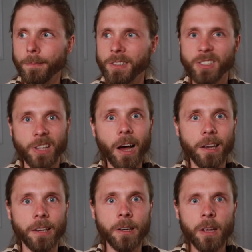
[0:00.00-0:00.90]

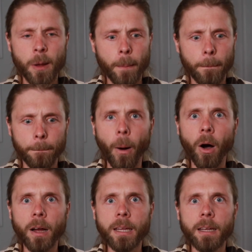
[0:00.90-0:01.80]
sudden
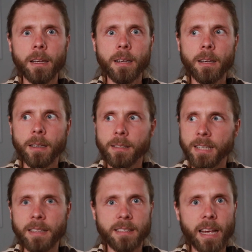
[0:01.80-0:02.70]
body
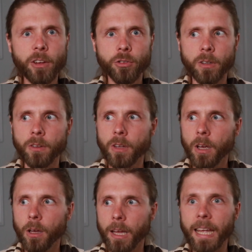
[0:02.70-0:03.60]
sensations
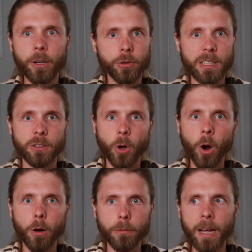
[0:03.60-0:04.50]
increased
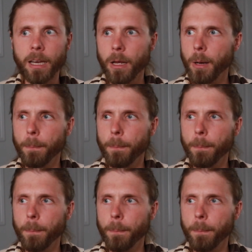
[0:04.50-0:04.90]
heart rate,